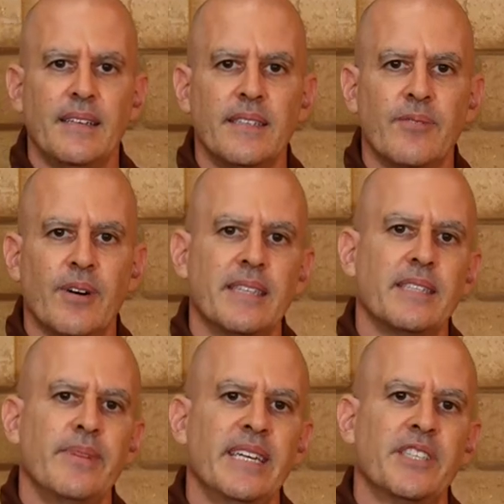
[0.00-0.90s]
She wanted
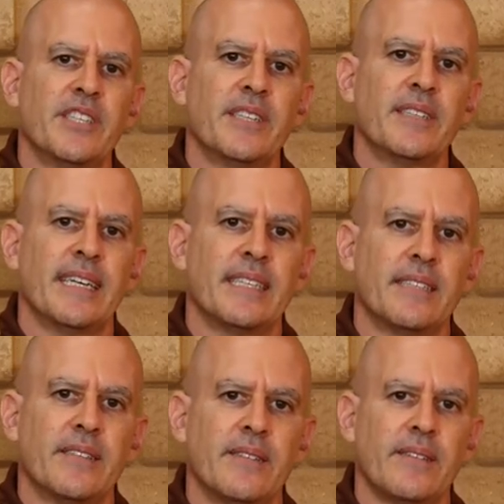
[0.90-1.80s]
to make sure that
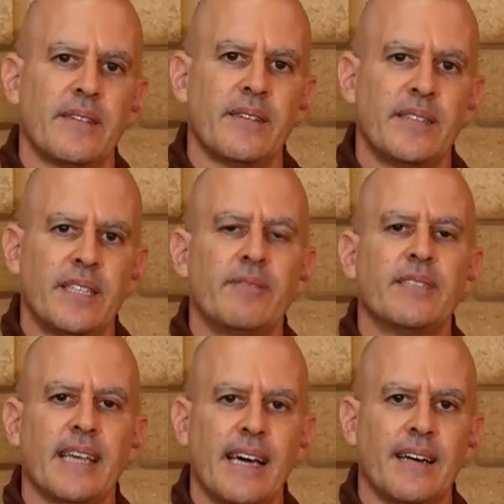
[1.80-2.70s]
she
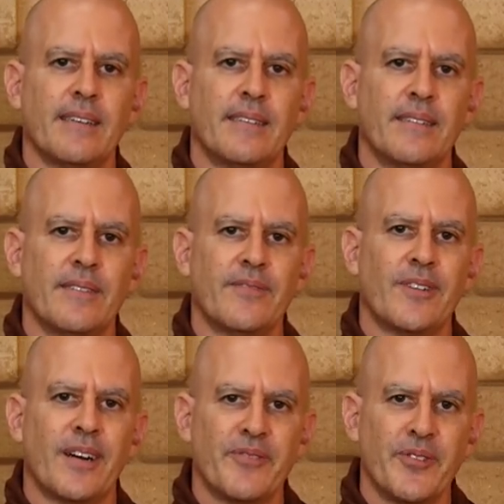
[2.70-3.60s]
was there for
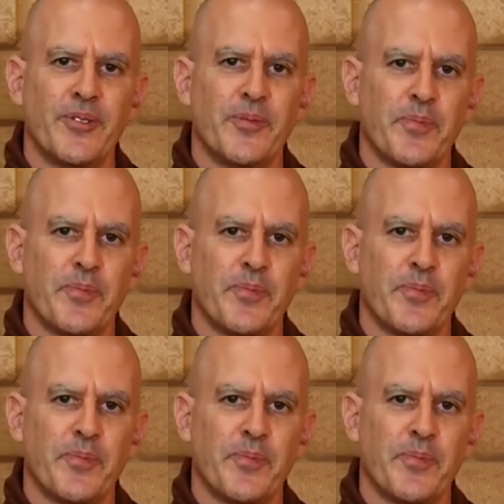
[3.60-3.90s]
our food.